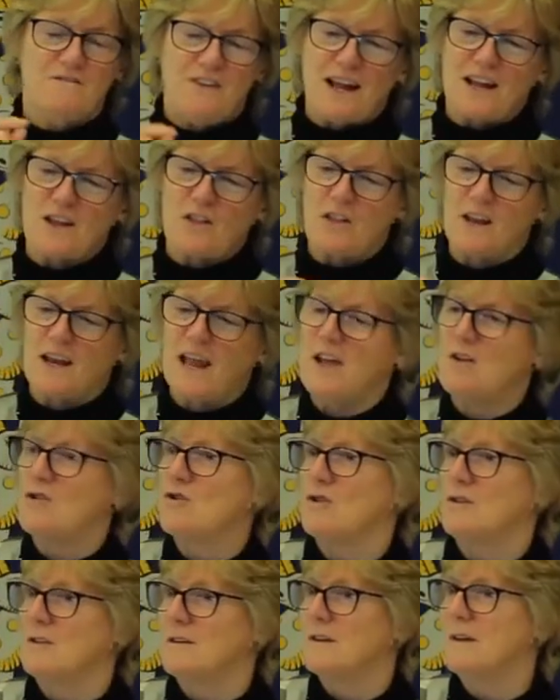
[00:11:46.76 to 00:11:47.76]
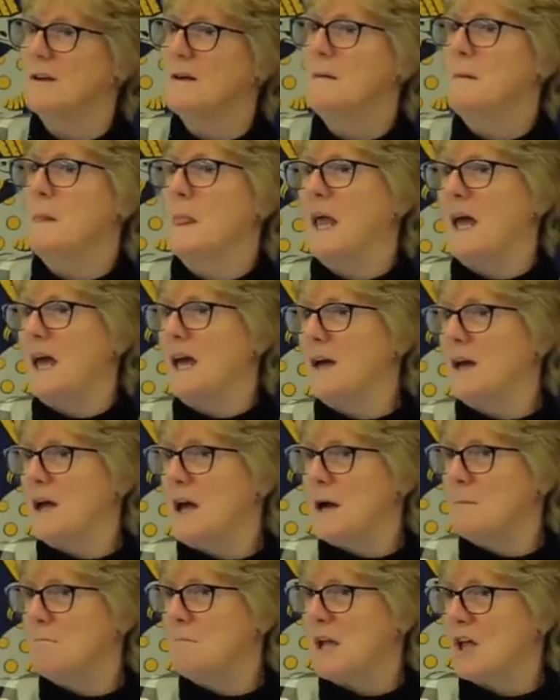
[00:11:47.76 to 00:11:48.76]
vaccination,
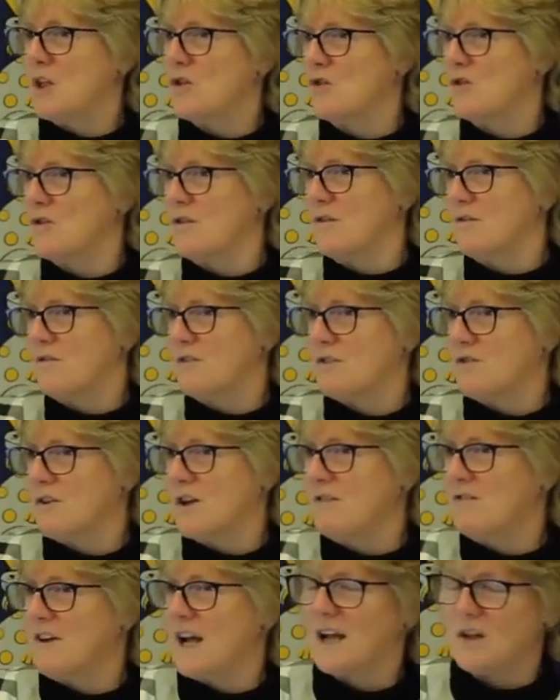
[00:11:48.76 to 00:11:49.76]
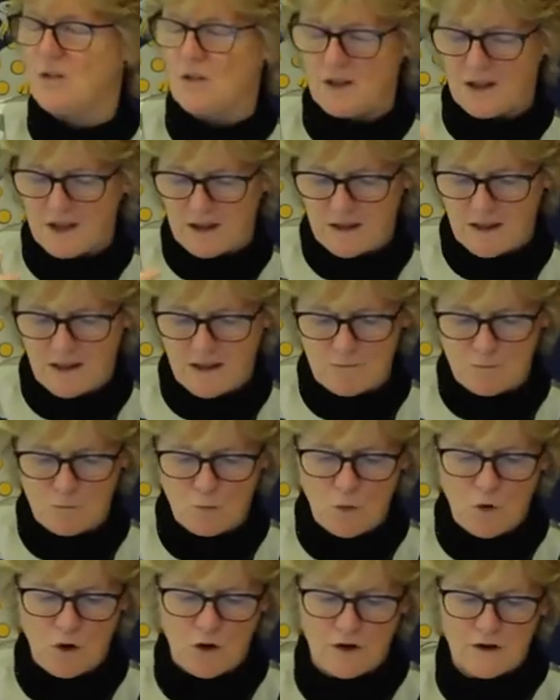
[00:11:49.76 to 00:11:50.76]
a mixture of 3 vaccines
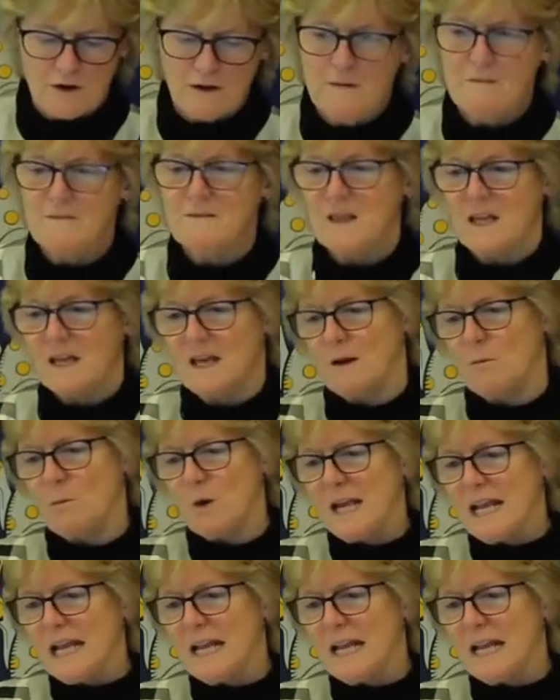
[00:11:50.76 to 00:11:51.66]
in one, and we